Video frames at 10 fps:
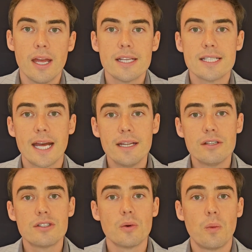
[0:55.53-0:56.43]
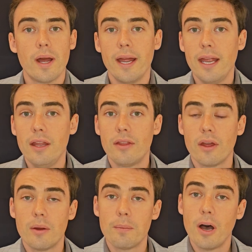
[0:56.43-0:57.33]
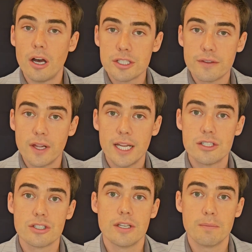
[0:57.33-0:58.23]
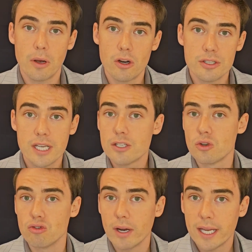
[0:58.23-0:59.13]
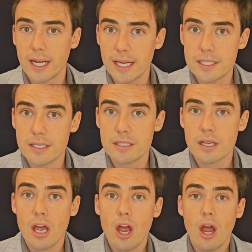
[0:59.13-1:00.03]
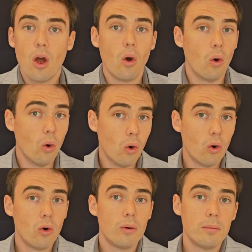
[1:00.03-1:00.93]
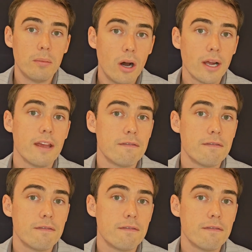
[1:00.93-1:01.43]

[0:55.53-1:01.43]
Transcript: Standards are where either part of the legislative process or regulators or market